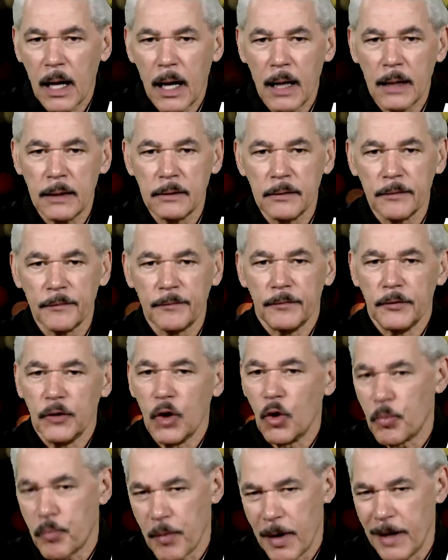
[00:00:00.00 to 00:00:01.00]
kind of
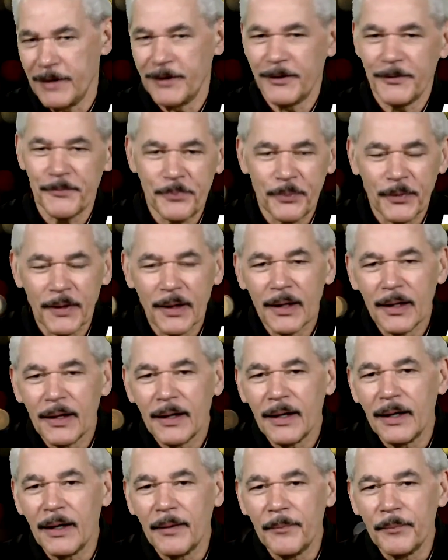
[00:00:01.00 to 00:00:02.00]
no-brainer.
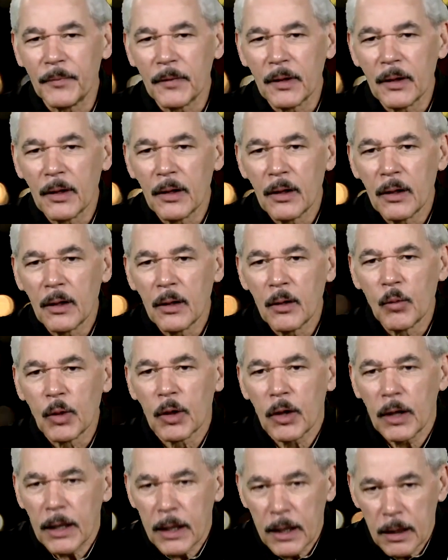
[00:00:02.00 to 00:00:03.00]

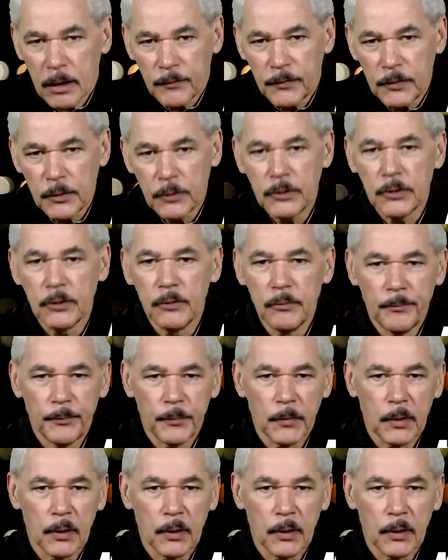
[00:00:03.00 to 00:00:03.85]
We're going to interview you.